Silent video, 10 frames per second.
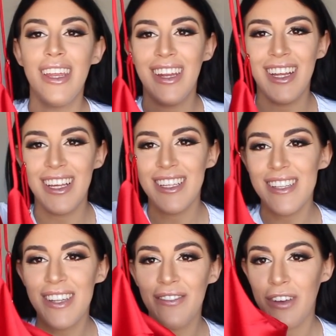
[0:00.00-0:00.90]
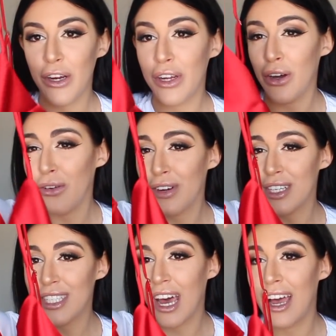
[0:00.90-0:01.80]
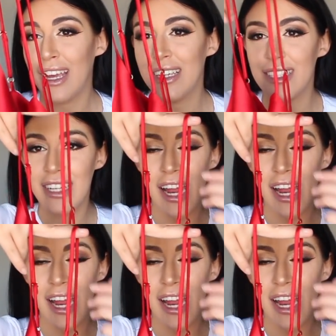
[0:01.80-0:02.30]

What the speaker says: It is very oversized,